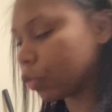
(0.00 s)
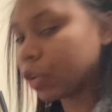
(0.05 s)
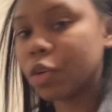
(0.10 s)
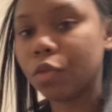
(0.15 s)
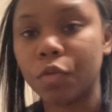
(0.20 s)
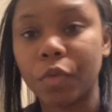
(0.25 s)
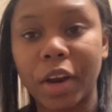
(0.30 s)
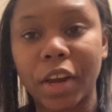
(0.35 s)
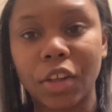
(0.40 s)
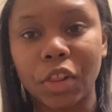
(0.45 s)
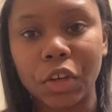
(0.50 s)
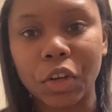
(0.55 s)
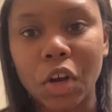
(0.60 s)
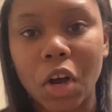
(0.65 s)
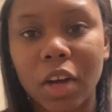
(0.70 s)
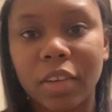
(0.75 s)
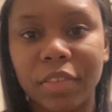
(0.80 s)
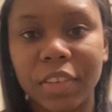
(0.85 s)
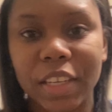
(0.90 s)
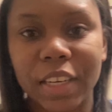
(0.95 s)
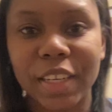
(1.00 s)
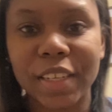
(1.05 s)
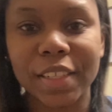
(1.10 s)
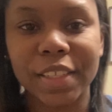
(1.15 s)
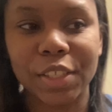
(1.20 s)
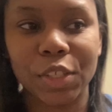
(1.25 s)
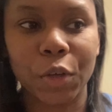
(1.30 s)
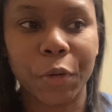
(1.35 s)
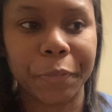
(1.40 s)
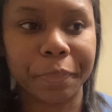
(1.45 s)
Regular coffee it is,
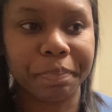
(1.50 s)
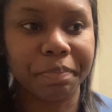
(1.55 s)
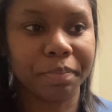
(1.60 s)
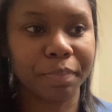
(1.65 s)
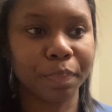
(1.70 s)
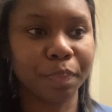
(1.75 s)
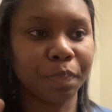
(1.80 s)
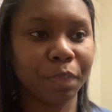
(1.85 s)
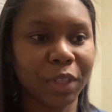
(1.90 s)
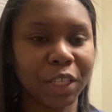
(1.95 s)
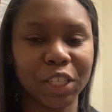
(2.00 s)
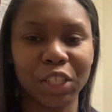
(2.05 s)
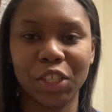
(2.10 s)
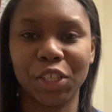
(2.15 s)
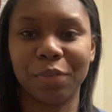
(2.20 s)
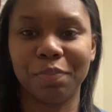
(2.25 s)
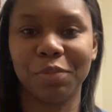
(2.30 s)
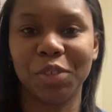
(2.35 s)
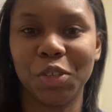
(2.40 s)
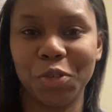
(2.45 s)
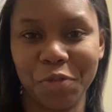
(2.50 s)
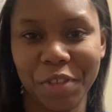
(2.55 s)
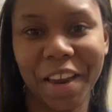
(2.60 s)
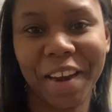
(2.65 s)
so let's do that